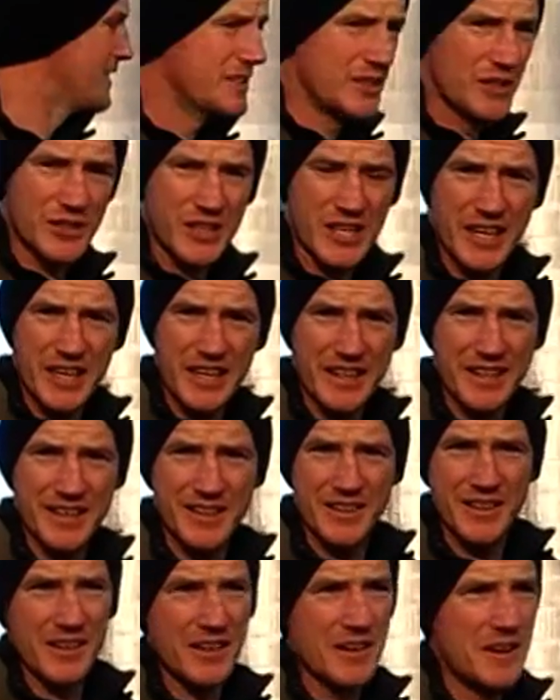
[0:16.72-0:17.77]
okay?
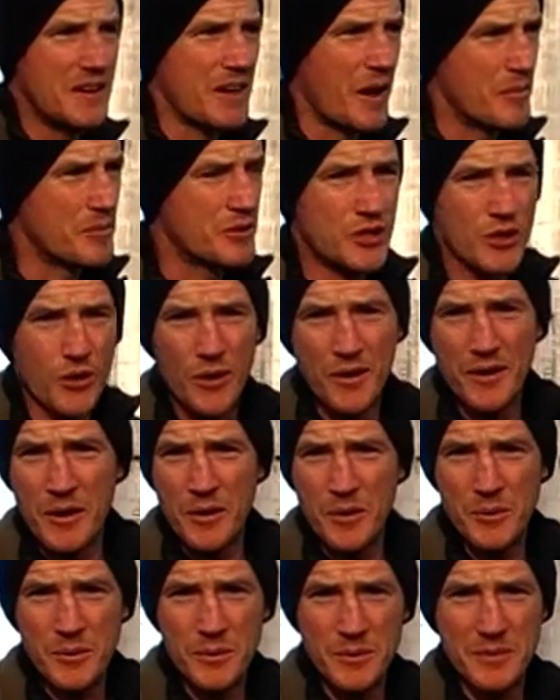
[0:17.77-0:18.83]
I'm sure
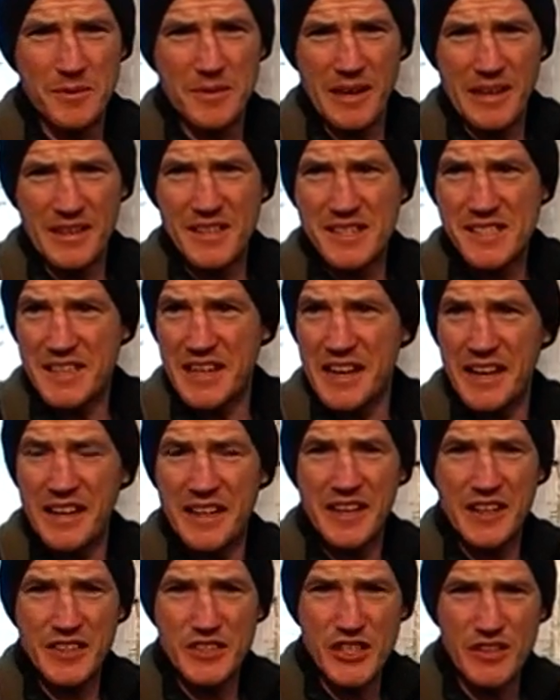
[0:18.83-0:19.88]
now, in this day and
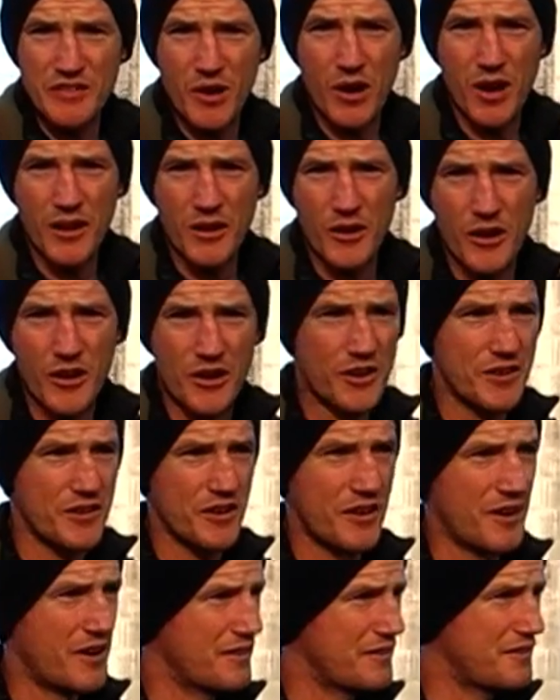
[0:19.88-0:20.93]
age, you've all heard
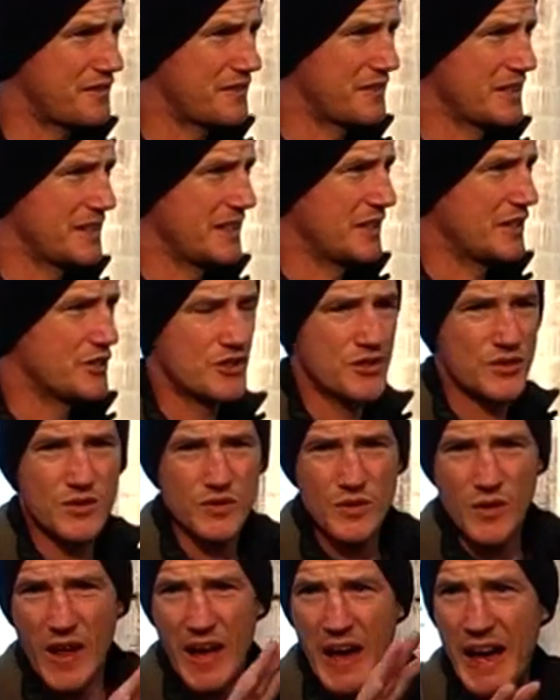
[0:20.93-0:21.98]
of
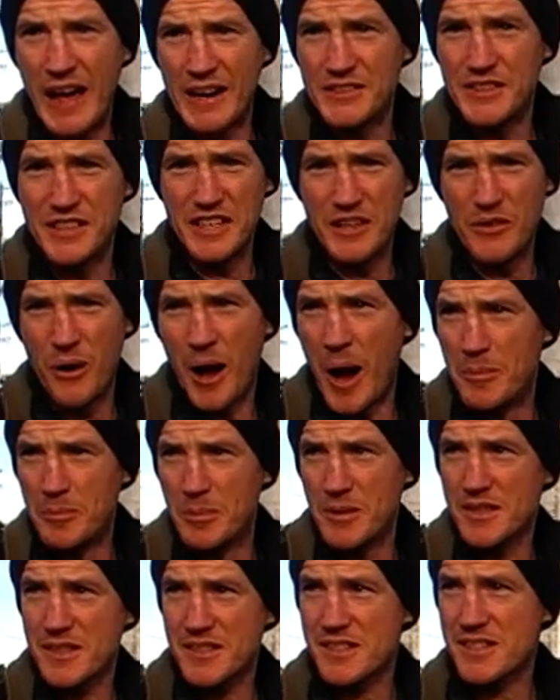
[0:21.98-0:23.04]
Anthony
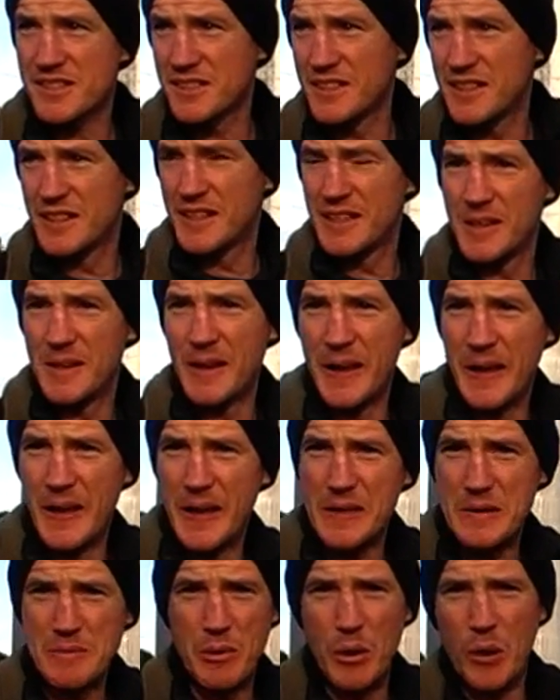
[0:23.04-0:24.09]
Robbins,
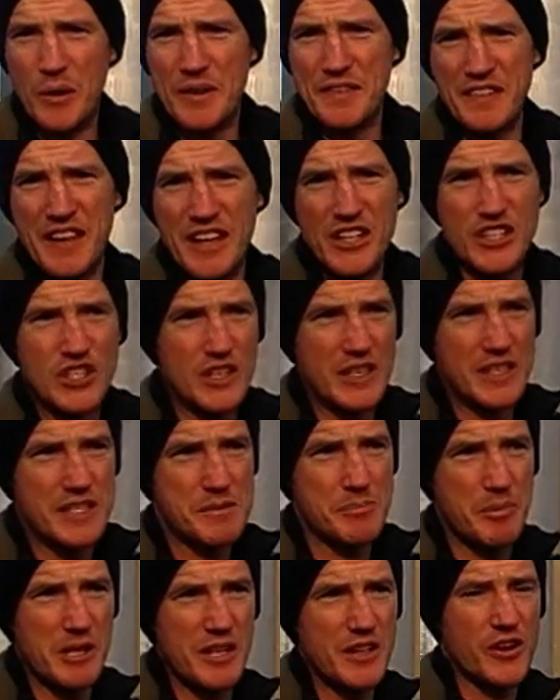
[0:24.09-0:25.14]
the motivational
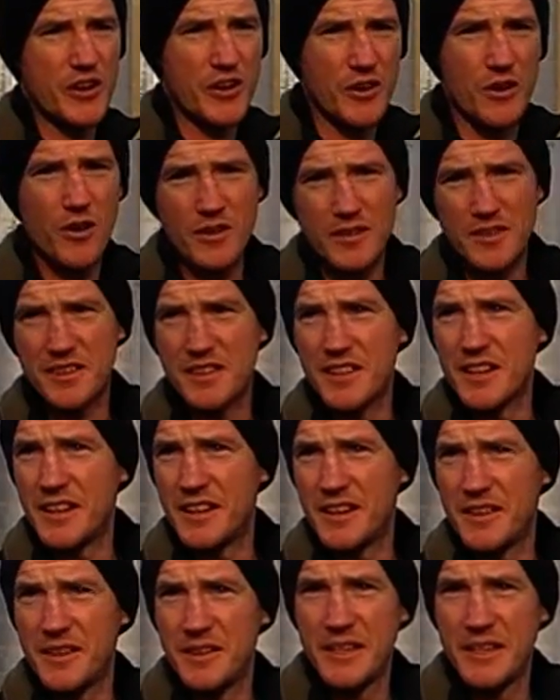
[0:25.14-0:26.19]
speaker, the